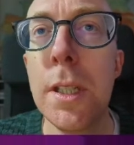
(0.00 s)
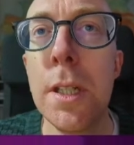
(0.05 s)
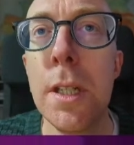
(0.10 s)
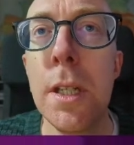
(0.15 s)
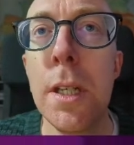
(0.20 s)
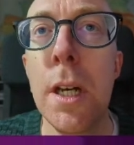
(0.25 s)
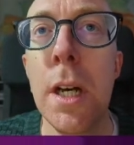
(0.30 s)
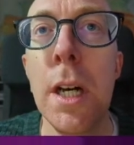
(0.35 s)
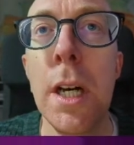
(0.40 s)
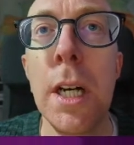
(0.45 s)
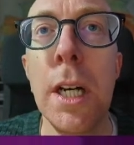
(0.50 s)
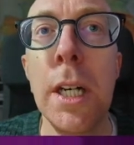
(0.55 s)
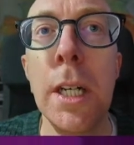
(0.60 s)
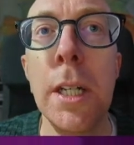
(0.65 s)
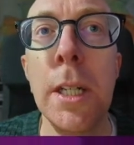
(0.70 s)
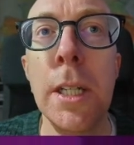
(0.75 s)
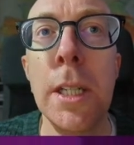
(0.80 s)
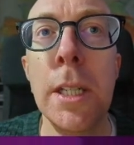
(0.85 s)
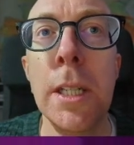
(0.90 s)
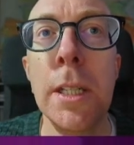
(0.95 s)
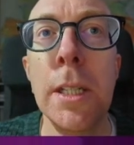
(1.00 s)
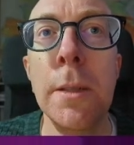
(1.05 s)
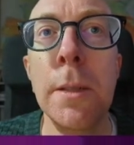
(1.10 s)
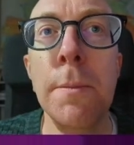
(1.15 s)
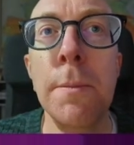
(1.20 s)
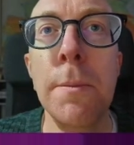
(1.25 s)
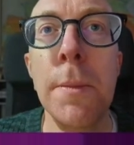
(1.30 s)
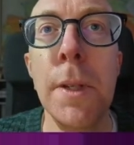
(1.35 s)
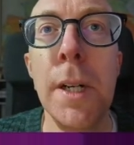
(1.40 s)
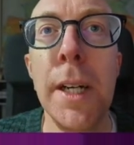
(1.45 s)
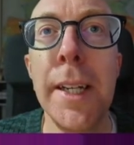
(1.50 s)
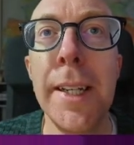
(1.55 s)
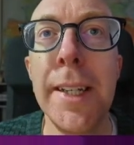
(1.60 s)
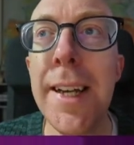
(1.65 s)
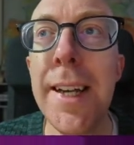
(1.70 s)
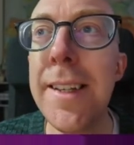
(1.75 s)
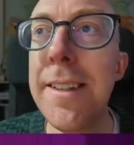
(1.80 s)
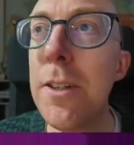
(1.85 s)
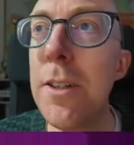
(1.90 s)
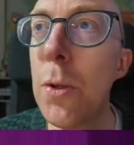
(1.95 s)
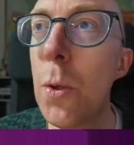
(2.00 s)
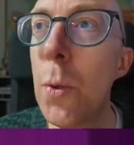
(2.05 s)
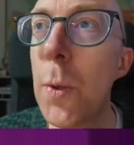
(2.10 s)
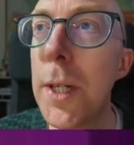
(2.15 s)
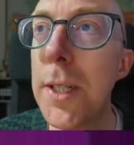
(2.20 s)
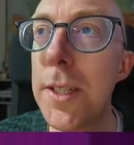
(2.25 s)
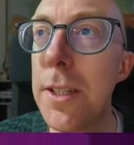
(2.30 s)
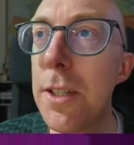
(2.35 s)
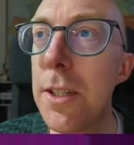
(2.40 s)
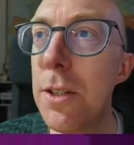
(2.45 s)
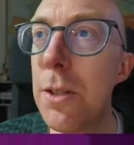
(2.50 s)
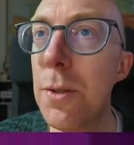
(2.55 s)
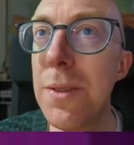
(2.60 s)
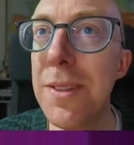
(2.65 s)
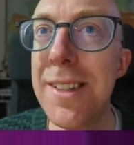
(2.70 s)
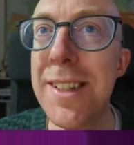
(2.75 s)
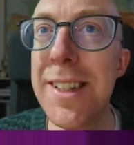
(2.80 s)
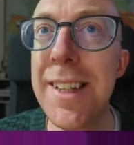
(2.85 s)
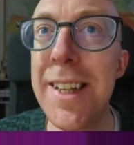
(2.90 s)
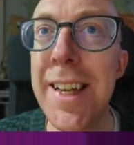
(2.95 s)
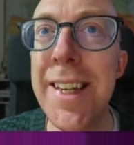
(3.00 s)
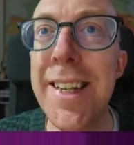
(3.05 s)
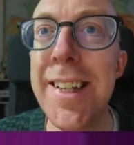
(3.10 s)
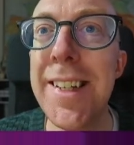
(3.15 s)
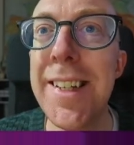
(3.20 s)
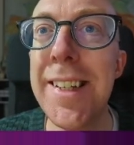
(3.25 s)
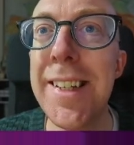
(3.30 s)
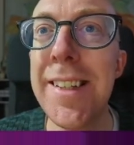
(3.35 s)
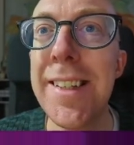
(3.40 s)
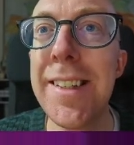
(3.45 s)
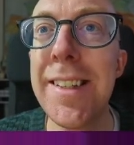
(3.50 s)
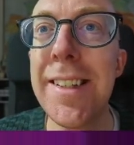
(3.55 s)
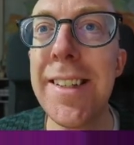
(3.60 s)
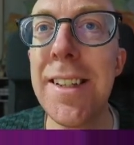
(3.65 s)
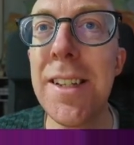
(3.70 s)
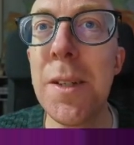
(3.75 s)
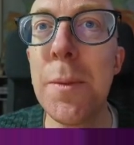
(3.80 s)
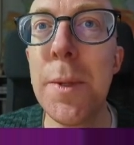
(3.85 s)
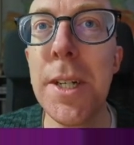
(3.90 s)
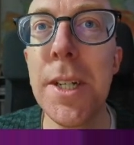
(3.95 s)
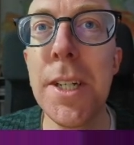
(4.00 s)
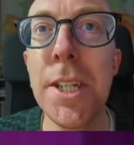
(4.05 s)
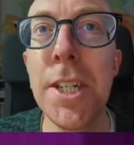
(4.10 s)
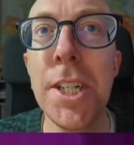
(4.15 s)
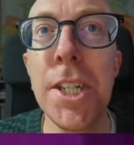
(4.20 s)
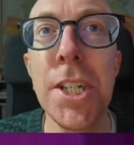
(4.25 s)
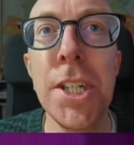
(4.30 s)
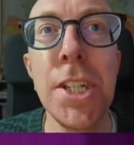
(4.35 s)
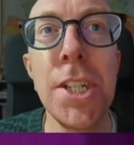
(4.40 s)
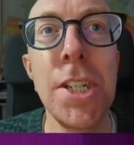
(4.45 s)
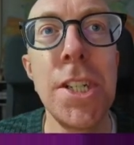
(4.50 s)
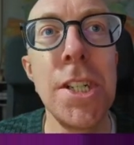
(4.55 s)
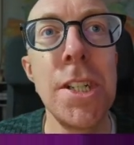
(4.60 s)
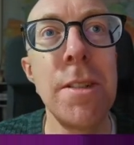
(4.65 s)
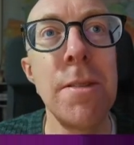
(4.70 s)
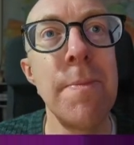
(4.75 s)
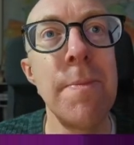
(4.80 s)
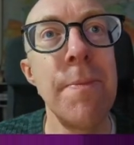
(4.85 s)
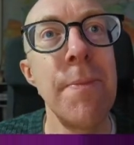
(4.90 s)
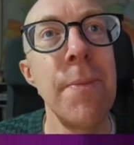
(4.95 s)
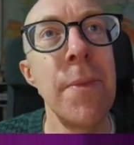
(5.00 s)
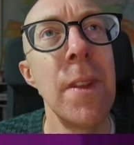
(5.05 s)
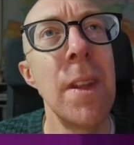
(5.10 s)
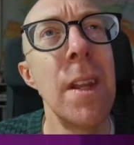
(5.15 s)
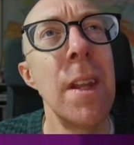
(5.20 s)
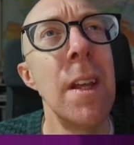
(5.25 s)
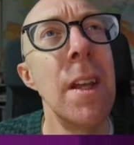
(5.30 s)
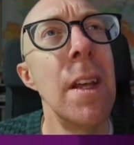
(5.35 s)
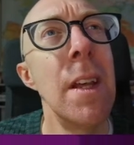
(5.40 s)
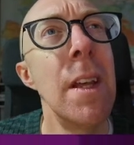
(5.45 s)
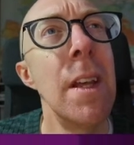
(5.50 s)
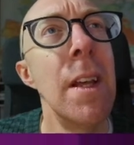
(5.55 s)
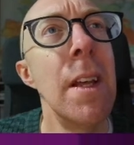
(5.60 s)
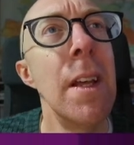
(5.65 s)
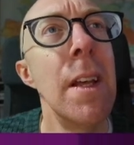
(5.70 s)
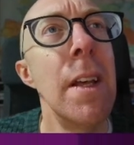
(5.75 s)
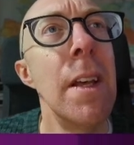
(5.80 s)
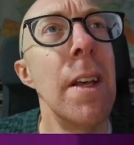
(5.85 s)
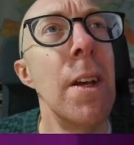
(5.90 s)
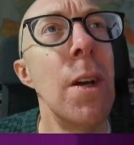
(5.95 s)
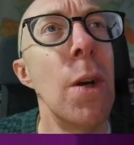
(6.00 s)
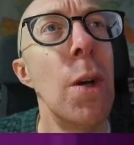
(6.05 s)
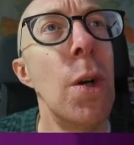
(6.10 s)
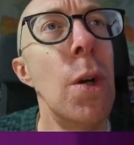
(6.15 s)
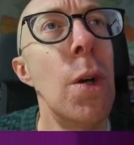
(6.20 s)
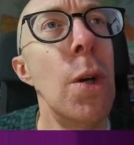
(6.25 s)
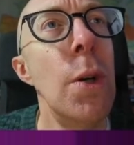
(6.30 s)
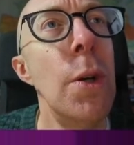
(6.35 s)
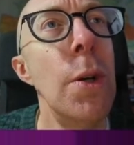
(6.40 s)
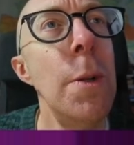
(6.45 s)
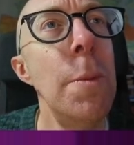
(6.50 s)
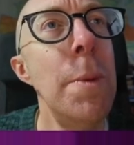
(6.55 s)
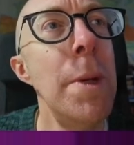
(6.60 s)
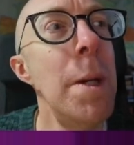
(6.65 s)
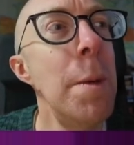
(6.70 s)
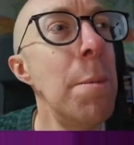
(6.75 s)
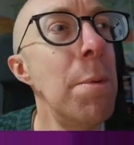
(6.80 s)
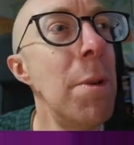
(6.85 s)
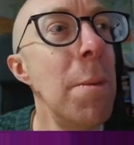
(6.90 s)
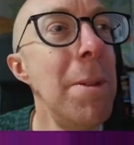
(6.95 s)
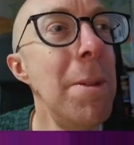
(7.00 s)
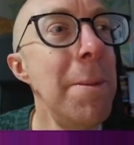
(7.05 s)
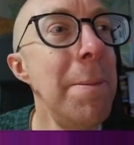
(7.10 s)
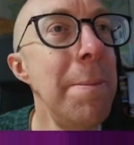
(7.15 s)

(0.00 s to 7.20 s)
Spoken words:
I guess it always installs latest, which could be a problem.